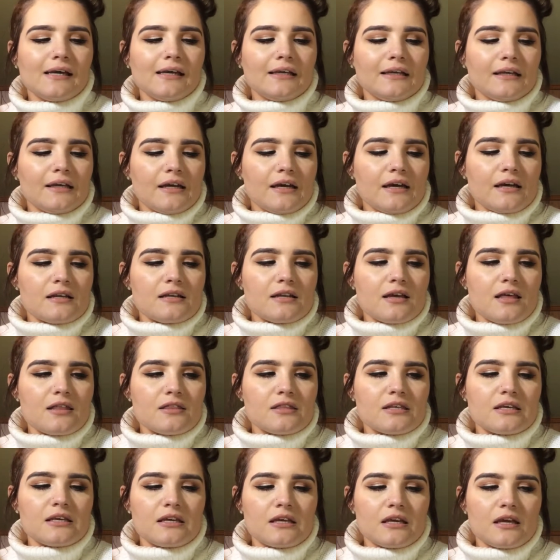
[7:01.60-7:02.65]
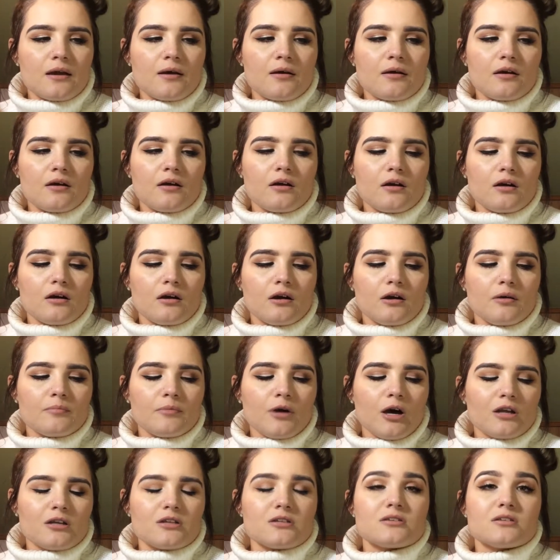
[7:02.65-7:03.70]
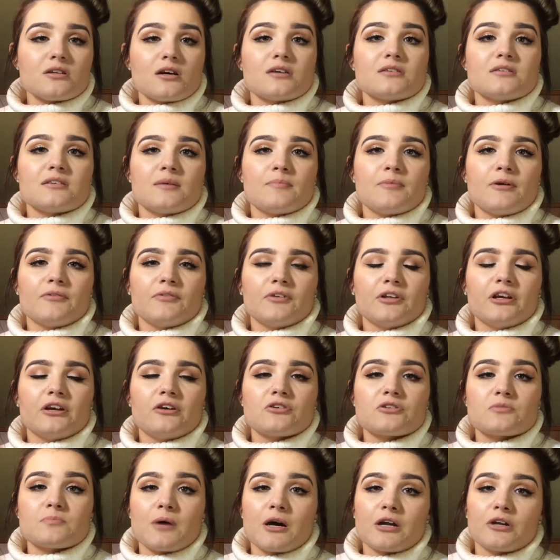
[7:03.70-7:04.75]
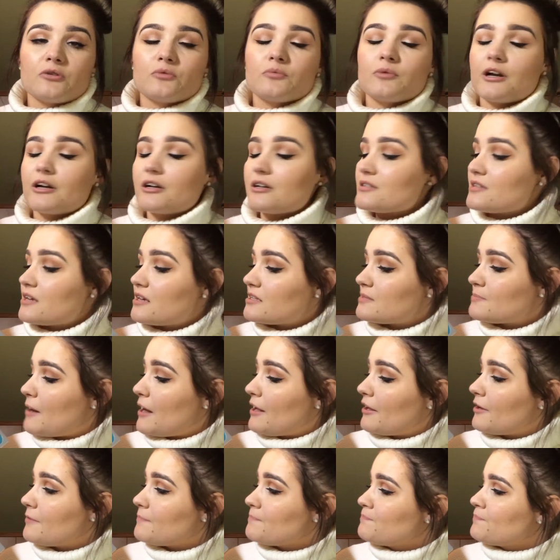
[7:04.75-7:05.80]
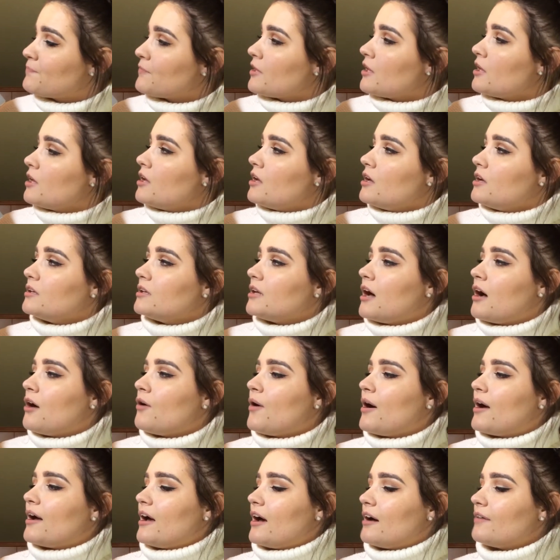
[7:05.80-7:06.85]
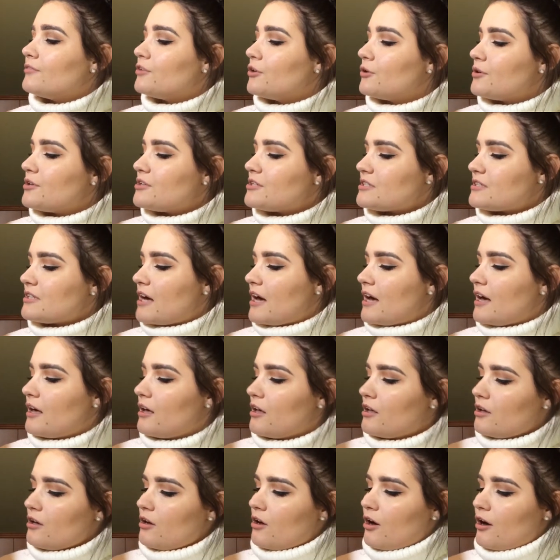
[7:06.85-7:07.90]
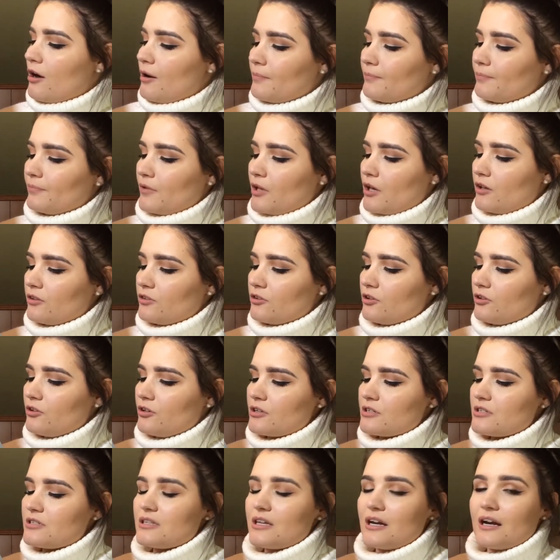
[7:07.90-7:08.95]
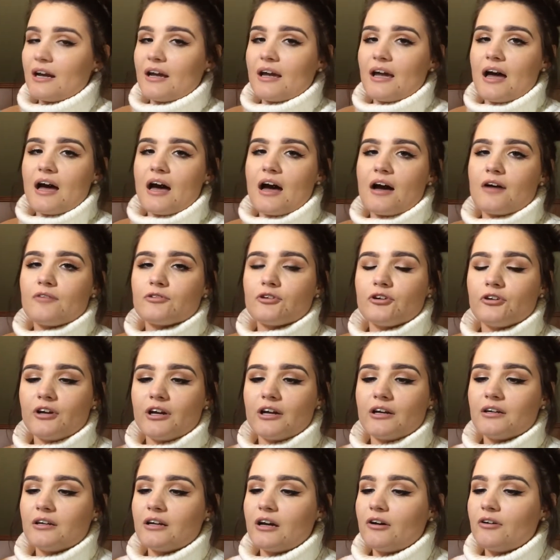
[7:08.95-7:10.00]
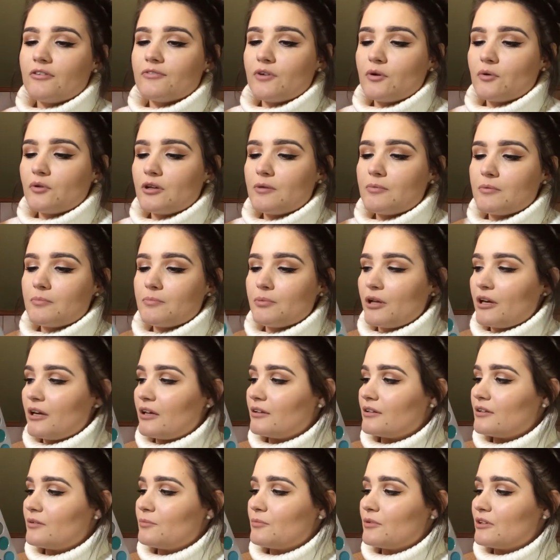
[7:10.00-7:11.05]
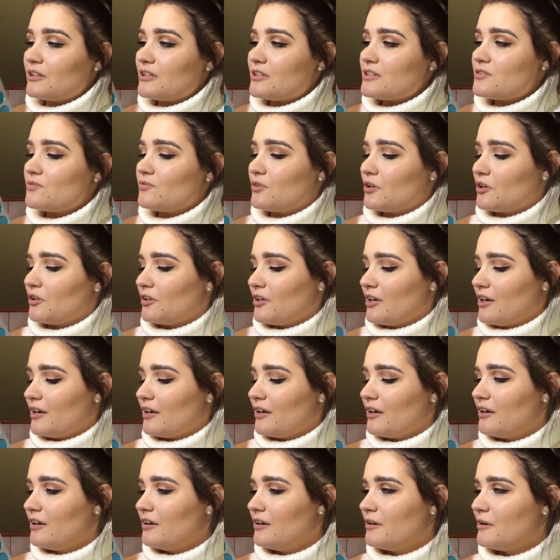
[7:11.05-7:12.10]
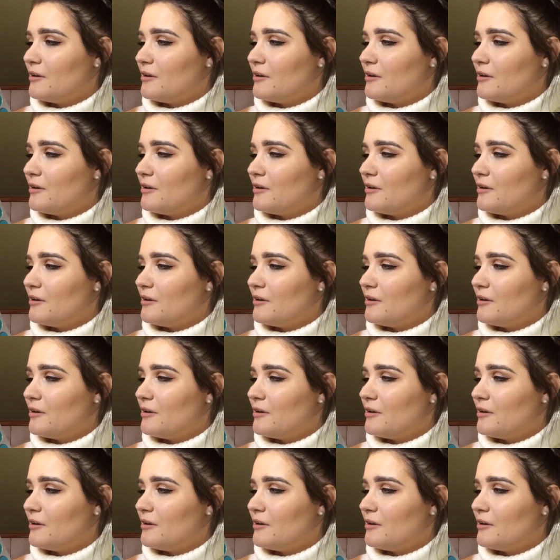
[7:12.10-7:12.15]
and the Anastasia Beverly Hills Modern Renaissance palette. Now, I have noticed that the looks that I have created now, I've only been playing with this for like